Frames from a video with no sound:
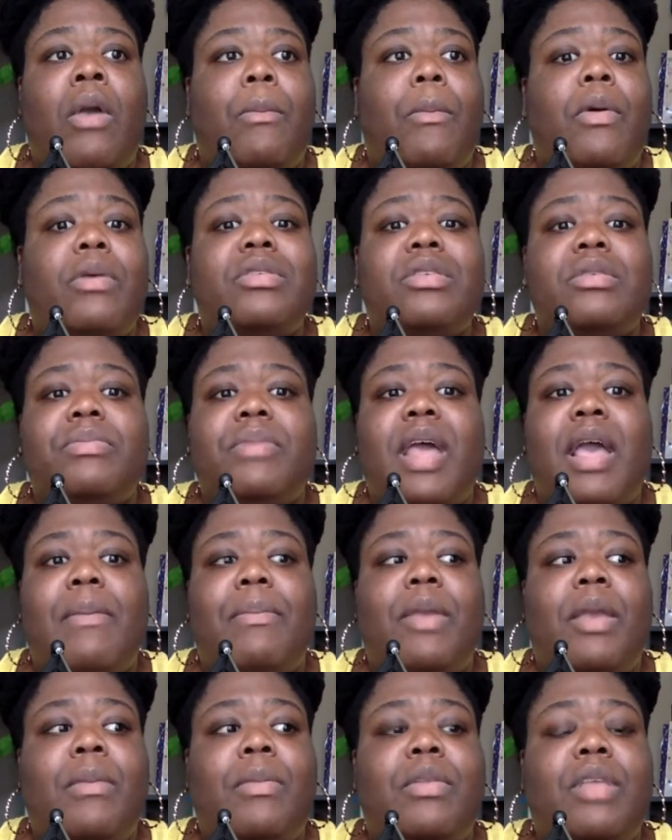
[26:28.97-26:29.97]
Most of the
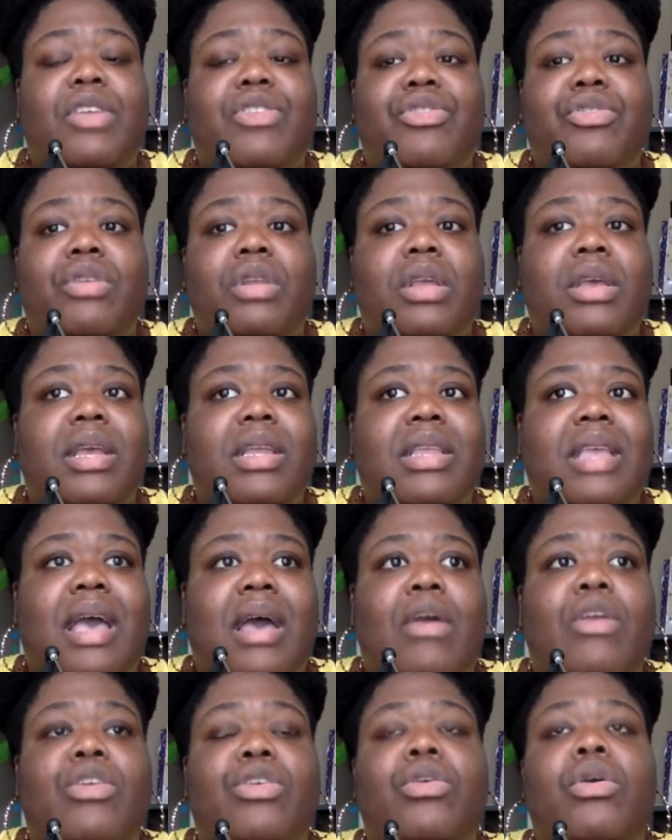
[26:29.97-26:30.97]
black people that you're looking
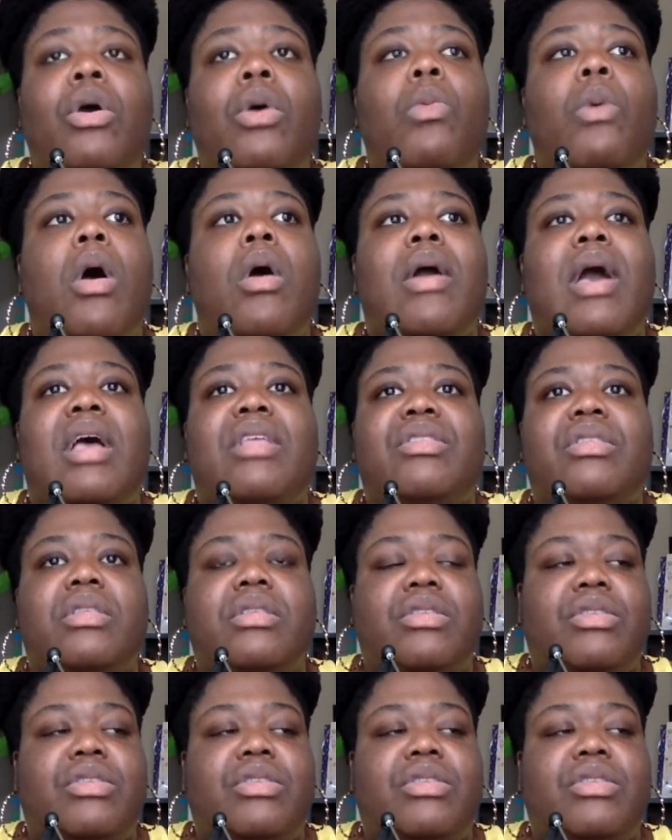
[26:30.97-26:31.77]
down, you'll walk out